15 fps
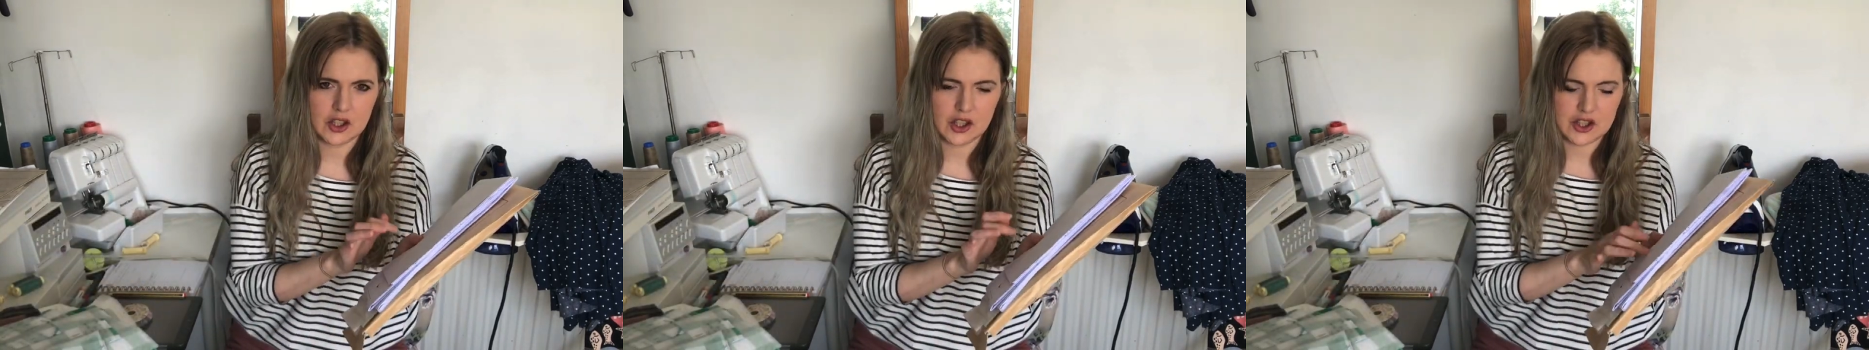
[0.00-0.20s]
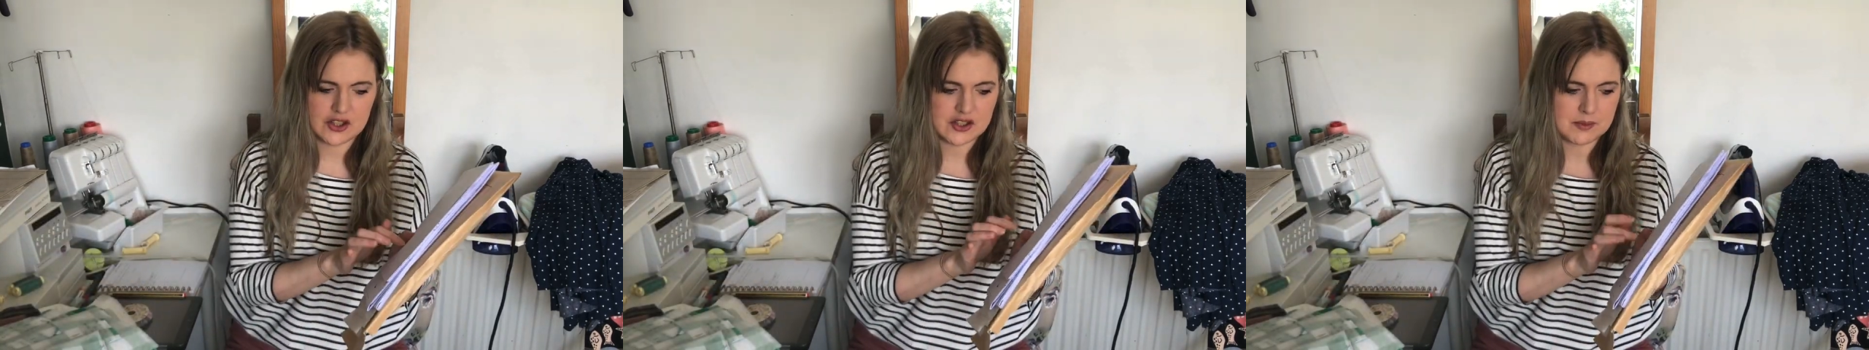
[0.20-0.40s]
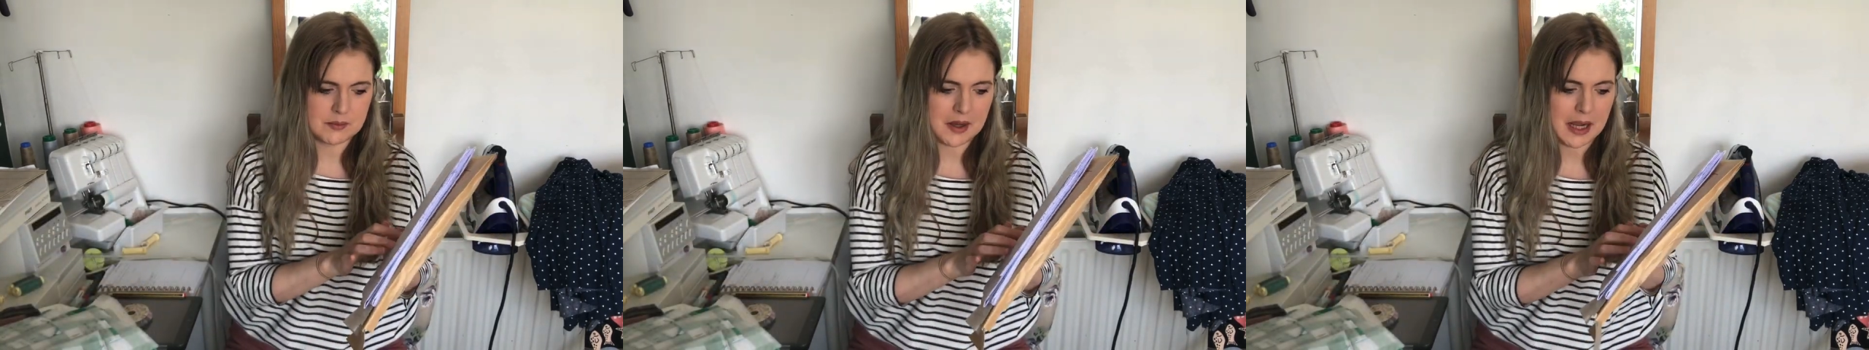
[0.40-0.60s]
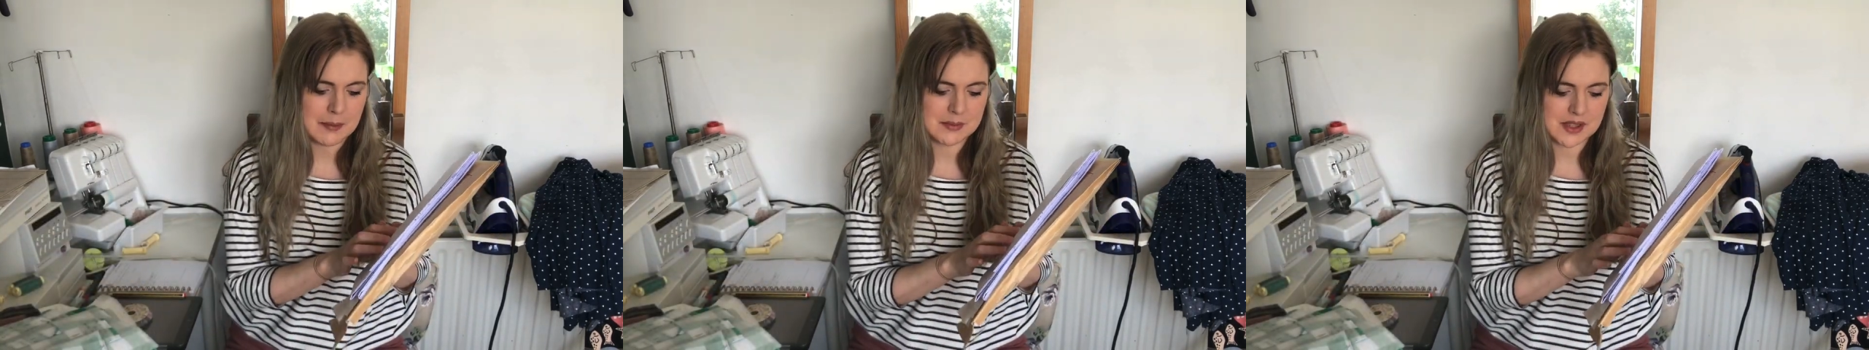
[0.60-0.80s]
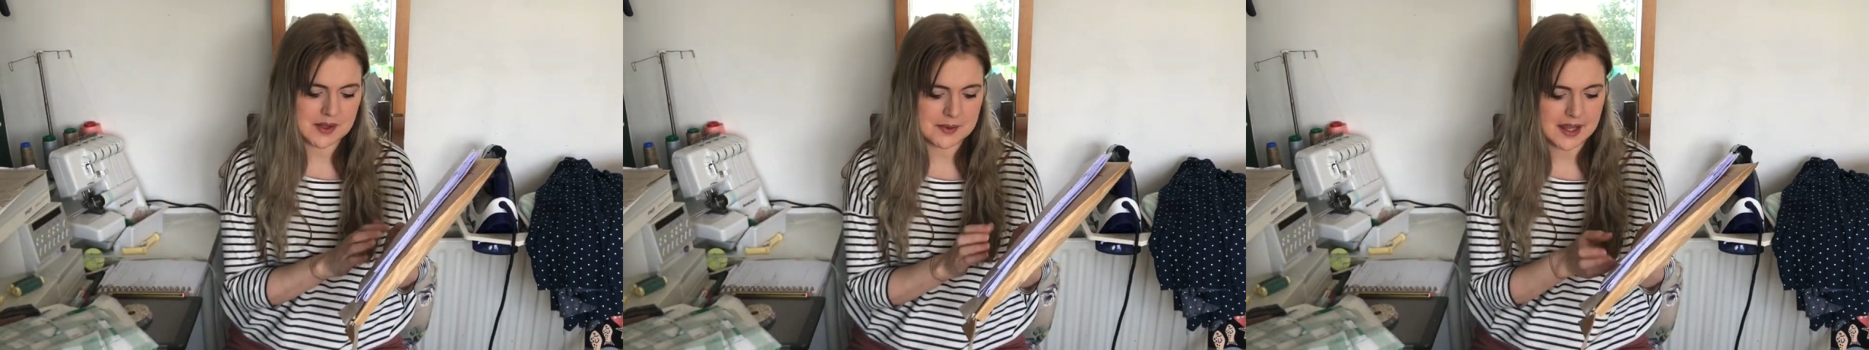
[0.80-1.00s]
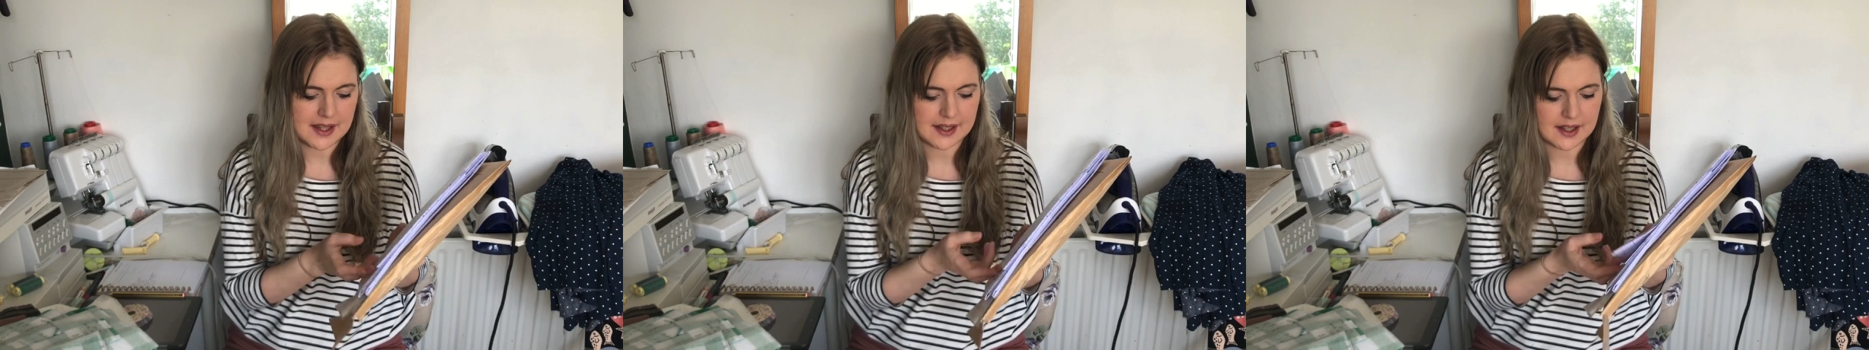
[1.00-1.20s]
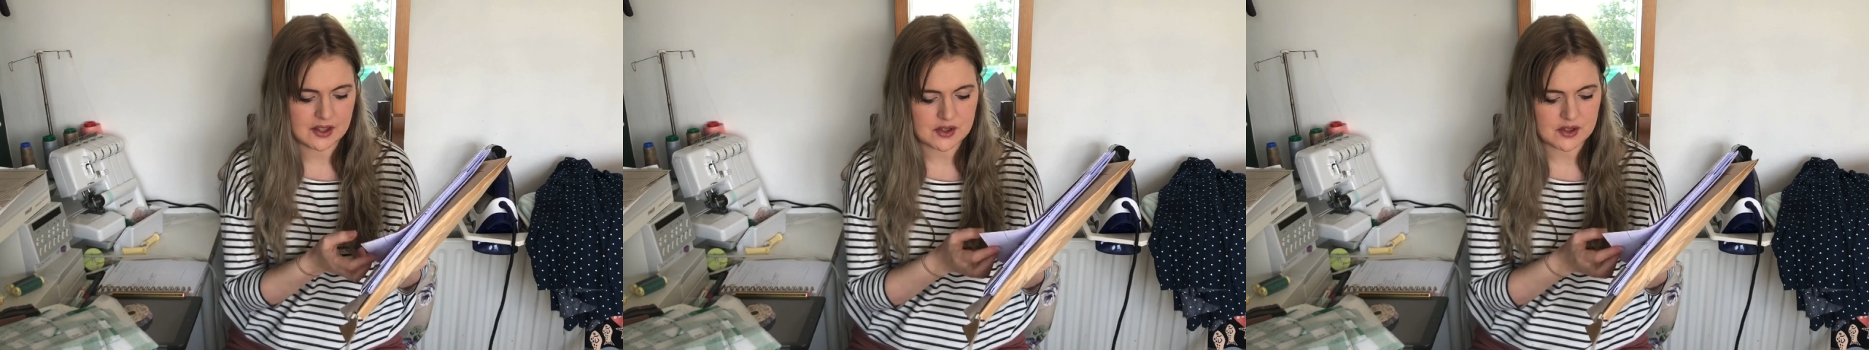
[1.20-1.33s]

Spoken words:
out and prepped as well here.